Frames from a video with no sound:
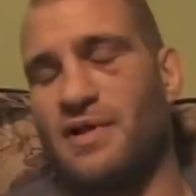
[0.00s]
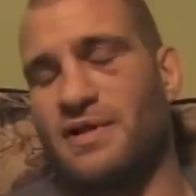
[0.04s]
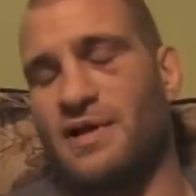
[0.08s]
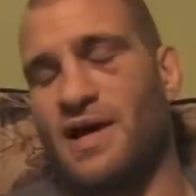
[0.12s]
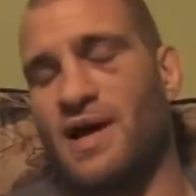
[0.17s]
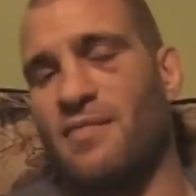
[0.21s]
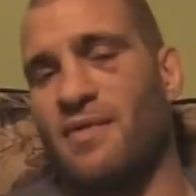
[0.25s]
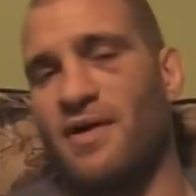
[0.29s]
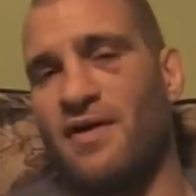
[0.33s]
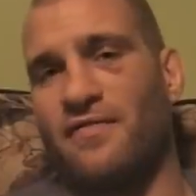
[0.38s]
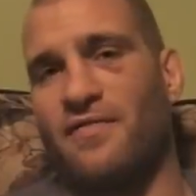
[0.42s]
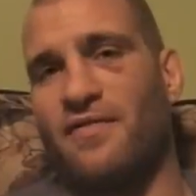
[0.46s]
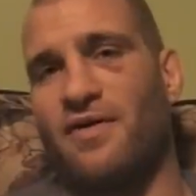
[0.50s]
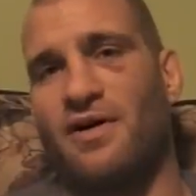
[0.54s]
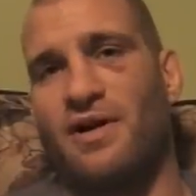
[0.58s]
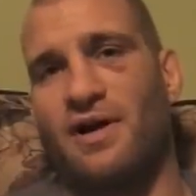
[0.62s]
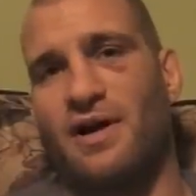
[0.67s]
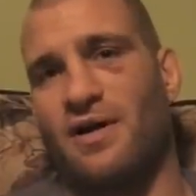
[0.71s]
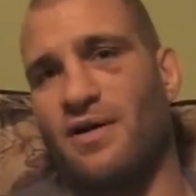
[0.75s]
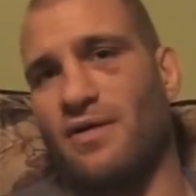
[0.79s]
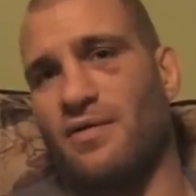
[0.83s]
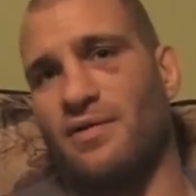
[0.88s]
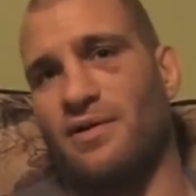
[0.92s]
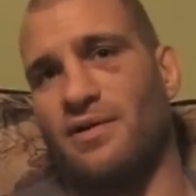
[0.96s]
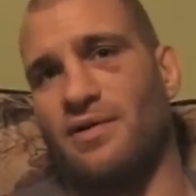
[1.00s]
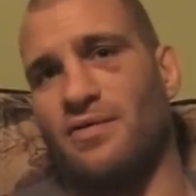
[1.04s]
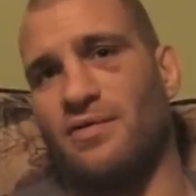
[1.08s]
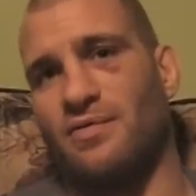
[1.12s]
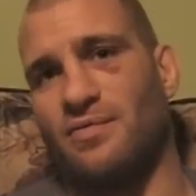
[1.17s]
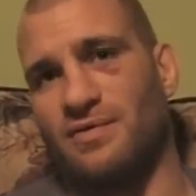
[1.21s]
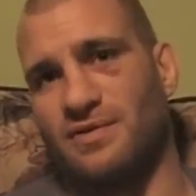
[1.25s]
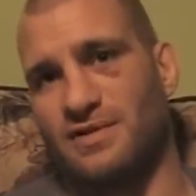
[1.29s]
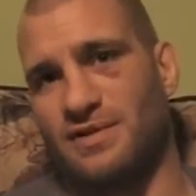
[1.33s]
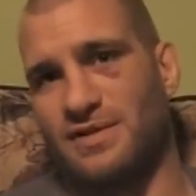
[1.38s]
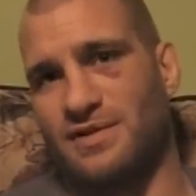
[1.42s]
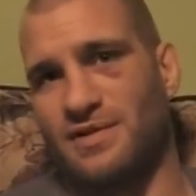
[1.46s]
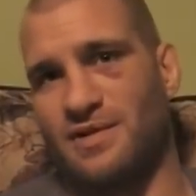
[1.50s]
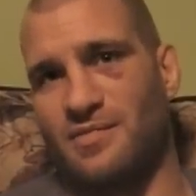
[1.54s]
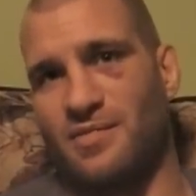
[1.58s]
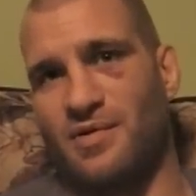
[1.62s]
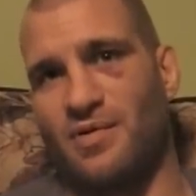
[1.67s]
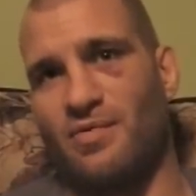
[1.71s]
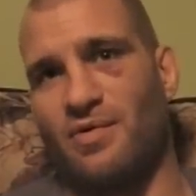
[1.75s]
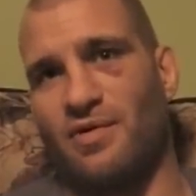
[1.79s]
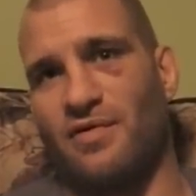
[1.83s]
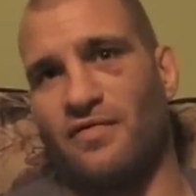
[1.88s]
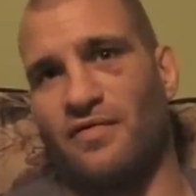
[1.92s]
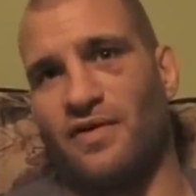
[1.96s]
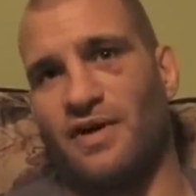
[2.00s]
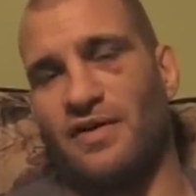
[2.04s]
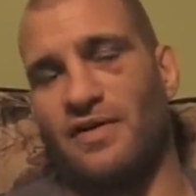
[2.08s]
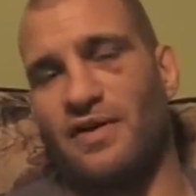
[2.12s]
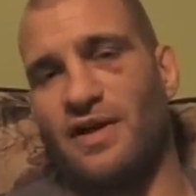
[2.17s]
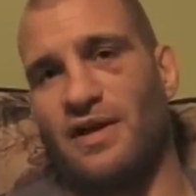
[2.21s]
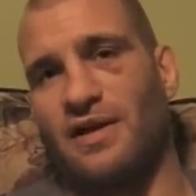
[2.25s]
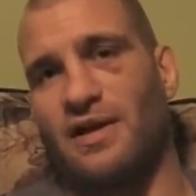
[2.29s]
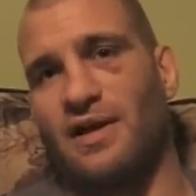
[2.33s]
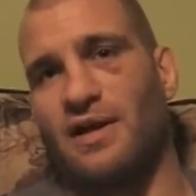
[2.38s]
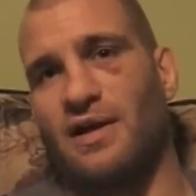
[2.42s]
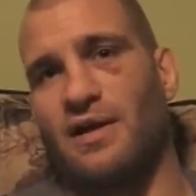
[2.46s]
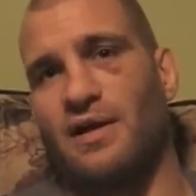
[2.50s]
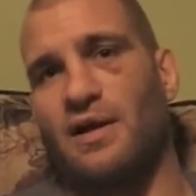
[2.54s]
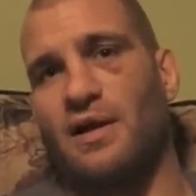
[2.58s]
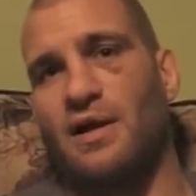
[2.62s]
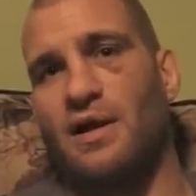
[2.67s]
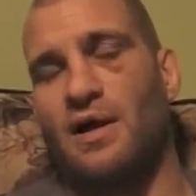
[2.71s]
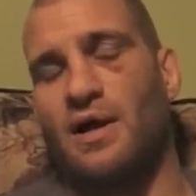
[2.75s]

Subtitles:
fought, I already knew it was just going to be one fight that night.